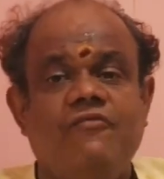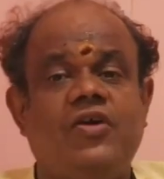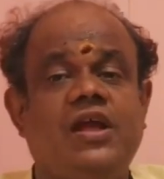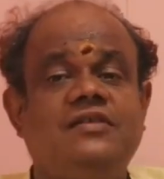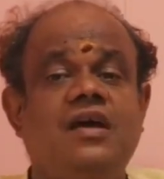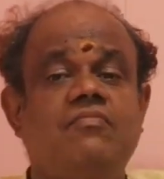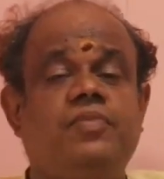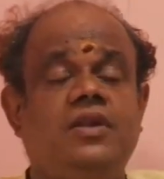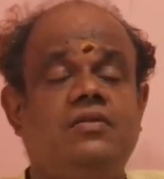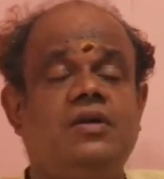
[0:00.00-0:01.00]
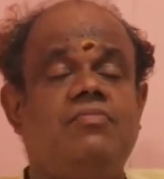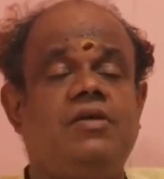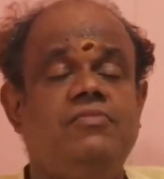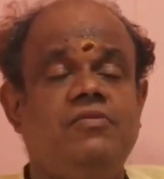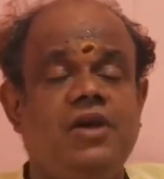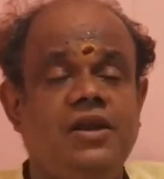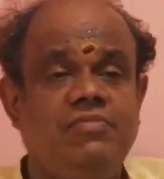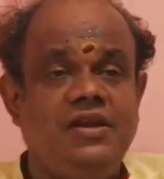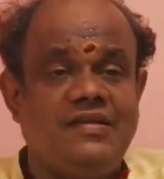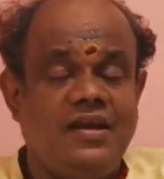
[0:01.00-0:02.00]
For example, the mummy
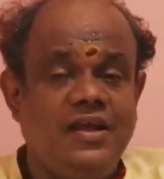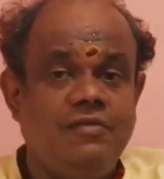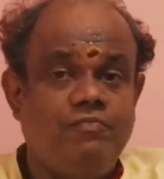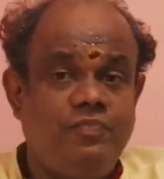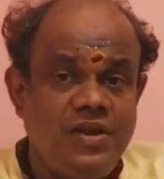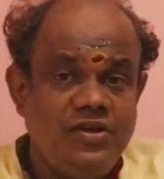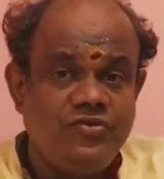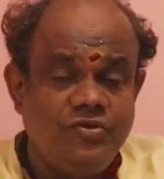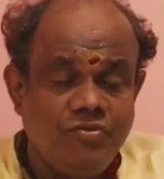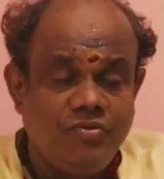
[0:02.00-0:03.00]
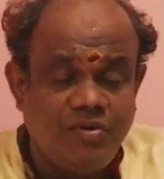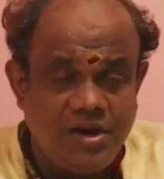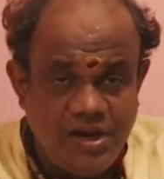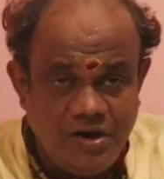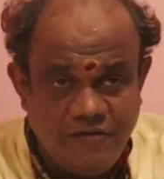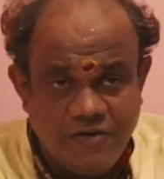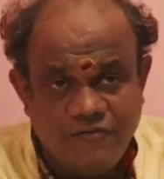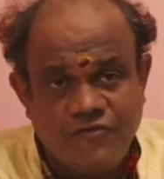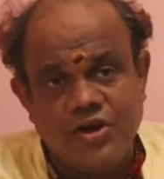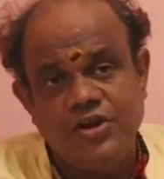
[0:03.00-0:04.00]
might be telling, please do read
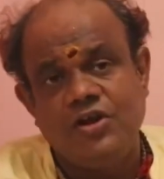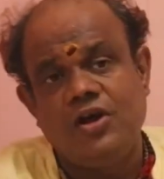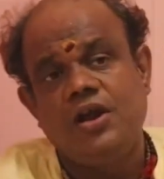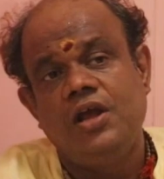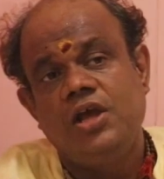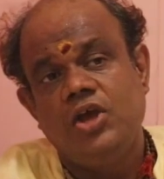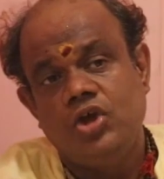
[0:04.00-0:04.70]
for your